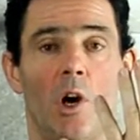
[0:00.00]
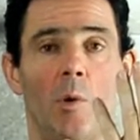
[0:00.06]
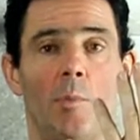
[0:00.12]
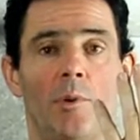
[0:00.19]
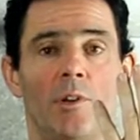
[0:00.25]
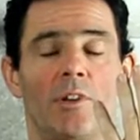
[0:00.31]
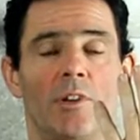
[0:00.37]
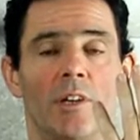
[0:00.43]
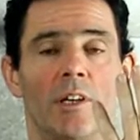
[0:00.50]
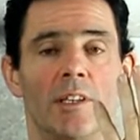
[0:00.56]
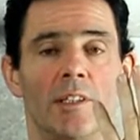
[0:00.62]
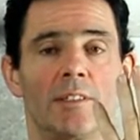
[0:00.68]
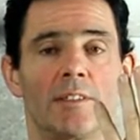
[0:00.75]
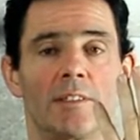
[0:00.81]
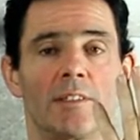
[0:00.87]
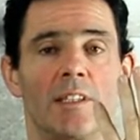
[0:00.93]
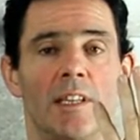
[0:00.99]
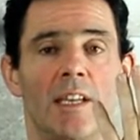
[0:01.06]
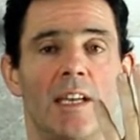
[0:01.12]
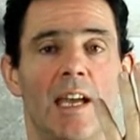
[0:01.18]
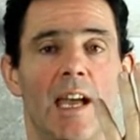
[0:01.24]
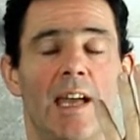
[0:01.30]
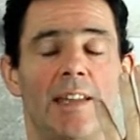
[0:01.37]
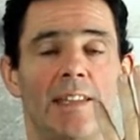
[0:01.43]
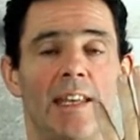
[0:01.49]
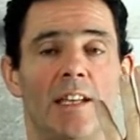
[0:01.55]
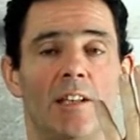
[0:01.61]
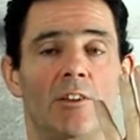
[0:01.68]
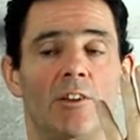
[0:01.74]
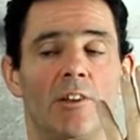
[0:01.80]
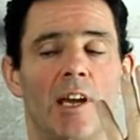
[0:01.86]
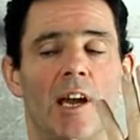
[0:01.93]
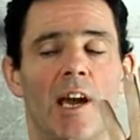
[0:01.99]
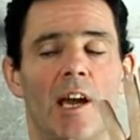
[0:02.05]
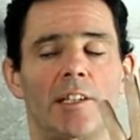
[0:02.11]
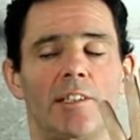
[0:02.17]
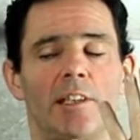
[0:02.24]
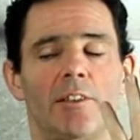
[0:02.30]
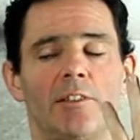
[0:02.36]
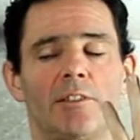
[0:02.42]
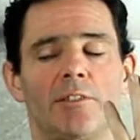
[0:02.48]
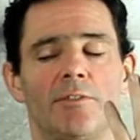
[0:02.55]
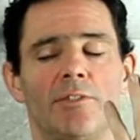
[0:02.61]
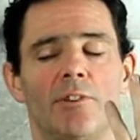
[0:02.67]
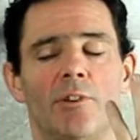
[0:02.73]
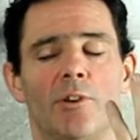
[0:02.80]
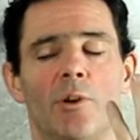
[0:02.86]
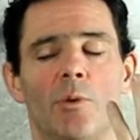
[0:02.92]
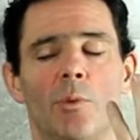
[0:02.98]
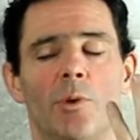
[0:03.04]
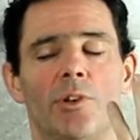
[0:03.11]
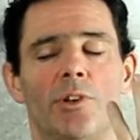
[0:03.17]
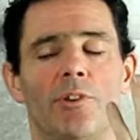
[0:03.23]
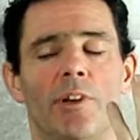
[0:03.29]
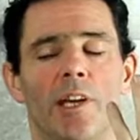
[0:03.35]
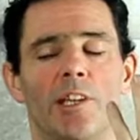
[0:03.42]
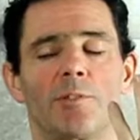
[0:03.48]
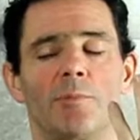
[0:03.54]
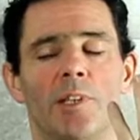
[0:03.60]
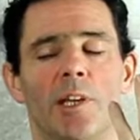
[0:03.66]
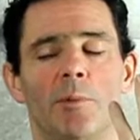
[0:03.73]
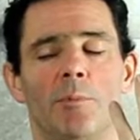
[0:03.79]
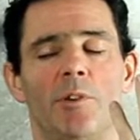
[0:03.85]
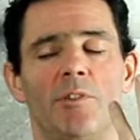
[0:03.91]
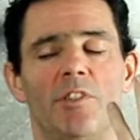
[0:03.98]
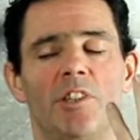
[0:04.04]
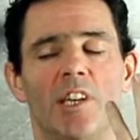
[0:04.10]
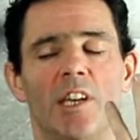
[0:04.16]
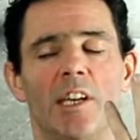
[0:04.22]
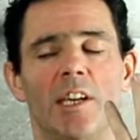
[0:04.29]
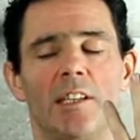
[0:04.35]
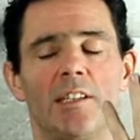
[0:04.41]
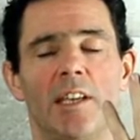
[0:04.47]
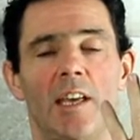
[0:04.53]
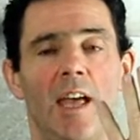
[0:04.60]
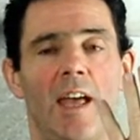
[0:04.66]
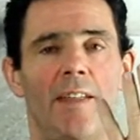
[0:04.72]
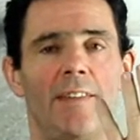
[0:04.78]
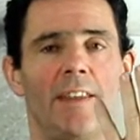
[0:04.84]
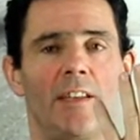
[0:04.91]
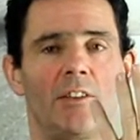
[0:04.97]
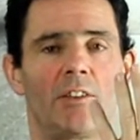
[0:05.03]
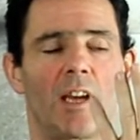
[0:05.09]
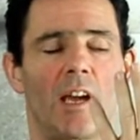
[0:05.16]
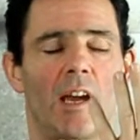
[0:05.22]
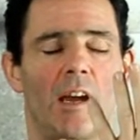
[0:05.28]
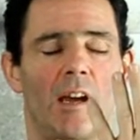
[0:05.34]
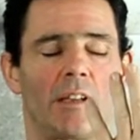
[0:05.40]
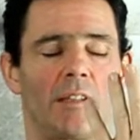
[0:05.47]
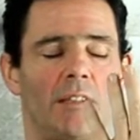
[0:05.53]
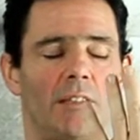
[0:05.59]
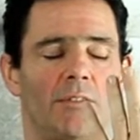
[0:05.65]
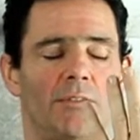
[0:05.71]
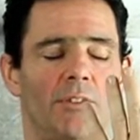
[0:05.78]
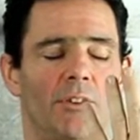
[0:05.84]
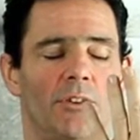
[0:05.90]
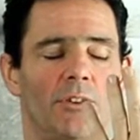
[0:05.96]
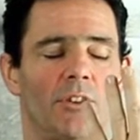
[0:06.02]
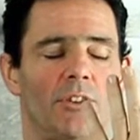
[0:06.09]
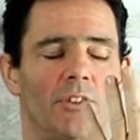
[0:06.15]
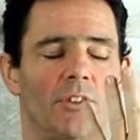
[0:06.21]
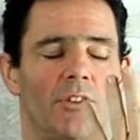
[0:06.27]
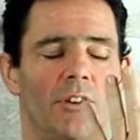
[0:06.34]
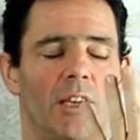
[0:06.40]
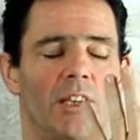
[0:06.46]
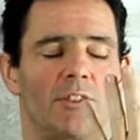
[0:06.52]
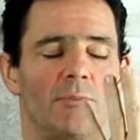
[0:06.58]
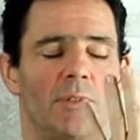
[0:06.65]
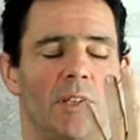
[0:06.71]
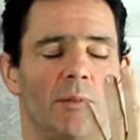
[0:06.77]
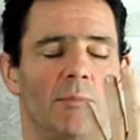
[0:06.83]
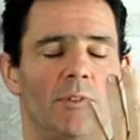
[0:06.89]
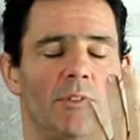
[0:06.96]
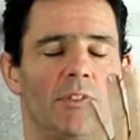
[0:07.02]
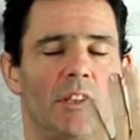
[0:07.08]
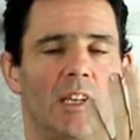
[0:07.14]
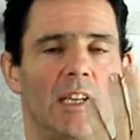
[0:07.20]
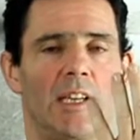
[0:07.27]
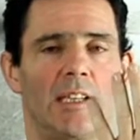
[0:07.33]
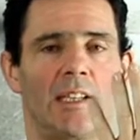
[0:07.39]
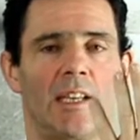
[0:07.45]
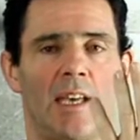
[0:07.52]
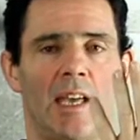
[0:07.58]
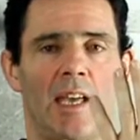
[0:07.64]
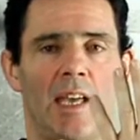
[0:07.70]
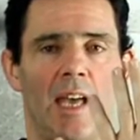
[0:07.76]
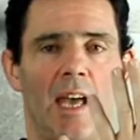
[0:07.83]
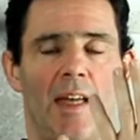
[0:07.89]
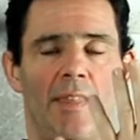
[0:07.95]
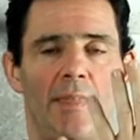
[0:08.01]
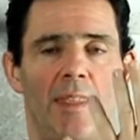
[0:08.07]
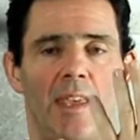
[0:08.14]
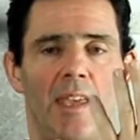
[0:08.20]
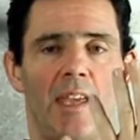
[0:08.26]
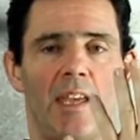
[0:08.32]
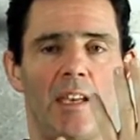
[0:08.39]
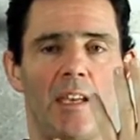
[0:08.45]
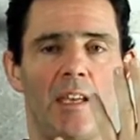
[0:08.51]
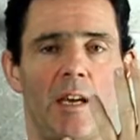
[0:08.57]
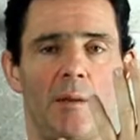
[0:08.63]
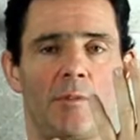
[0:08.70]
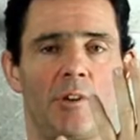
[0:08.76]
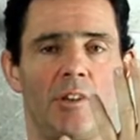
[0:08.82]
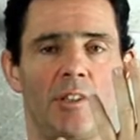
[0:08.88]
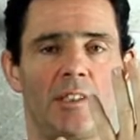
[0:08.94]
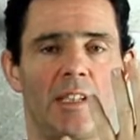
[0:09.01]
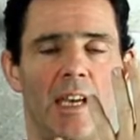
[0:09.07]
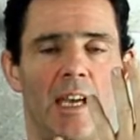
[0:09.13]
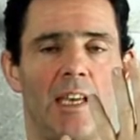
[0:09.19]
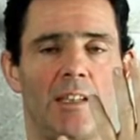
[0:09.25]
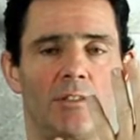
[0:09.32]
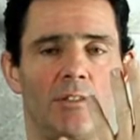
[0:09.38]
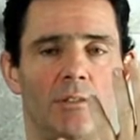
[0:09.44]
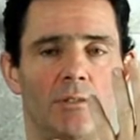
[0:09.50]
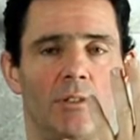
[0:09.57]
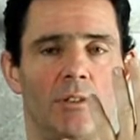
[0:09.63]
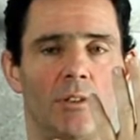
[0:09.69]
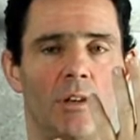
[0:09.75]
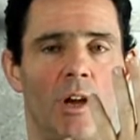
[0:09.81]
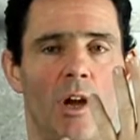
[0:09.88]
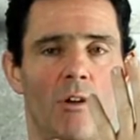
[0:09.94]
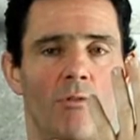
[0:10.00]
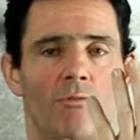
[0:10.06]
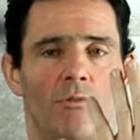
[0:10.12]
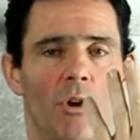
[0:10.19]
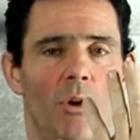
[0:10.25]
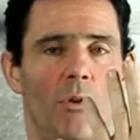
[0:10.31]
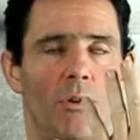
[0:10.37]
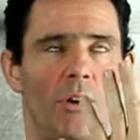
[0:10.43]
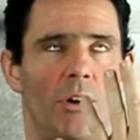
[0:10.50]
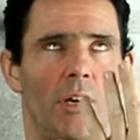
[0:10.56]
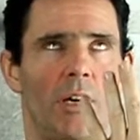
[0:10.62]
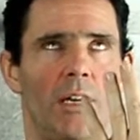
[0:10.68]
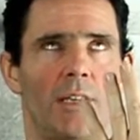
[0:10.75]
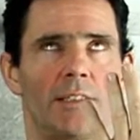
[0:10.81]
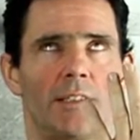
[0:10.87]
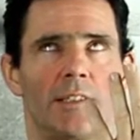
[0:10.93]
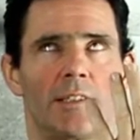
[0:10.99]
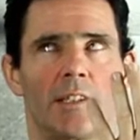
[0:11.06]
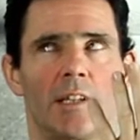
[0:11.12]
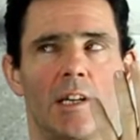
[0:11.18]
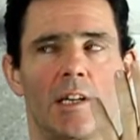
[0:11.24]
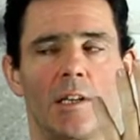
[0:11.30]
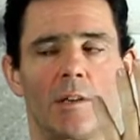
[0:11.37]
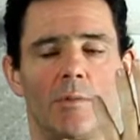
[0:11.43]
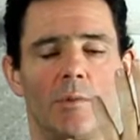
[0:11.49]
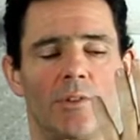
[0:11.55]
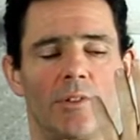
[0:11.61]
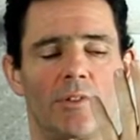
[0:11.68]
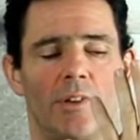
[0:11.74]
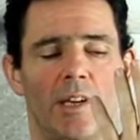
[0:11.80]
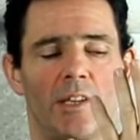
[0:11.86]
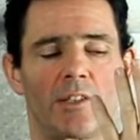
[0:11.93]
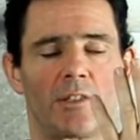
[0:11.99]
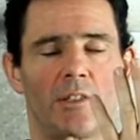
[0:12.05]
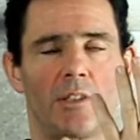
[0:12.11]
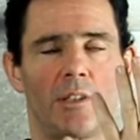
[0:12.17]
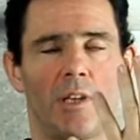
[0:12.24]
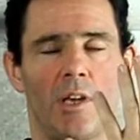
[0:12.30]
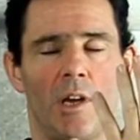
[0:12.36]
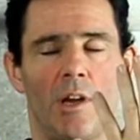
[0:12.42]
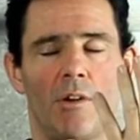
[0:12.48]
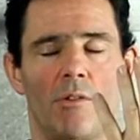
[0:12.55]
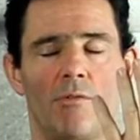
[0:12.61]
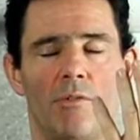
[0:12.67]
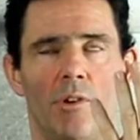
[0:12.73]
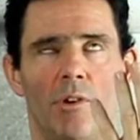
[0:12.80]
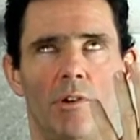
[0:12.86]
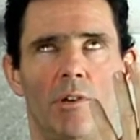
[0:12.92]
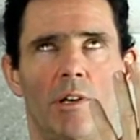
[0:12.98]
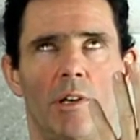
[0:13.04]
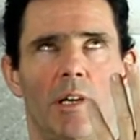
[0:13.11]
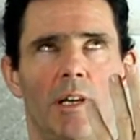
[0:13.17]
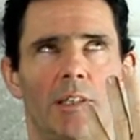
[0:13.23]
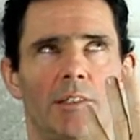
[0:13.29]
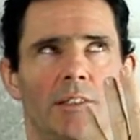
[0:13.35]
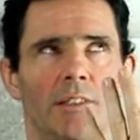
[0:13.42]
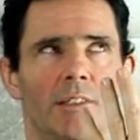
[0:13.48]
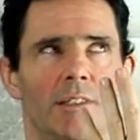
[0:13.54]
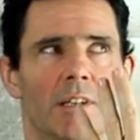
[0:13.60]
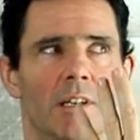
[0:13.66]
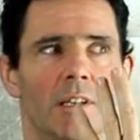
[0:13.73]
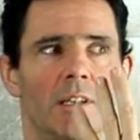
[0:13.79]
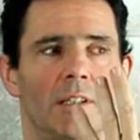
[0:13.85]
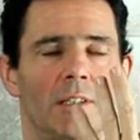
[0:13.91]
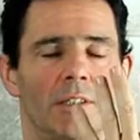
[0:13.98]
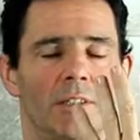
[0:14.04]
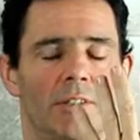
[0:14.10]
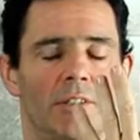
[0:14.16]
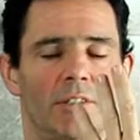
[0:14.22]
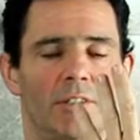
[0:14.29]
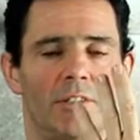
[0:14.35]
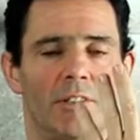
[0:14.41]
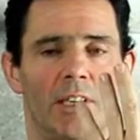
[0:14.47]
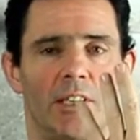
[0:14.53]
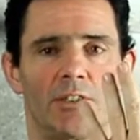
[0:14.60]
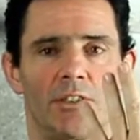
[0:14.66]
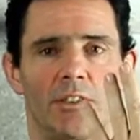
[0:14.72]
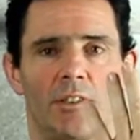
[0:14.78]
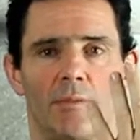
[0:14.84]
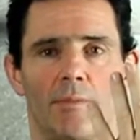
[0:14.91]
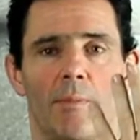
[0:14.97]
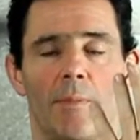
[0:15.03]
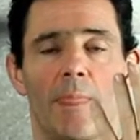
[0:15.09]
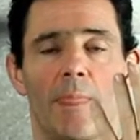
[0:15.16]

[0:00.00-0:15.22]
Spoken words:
open your eyes, and then look hard down at the floor one direction without moving your head, then look hard down the floor the other direction without moving your head. And then I'm going to ask you to roll your eyes in a circle one direction, roll your eyes in a circle another direction.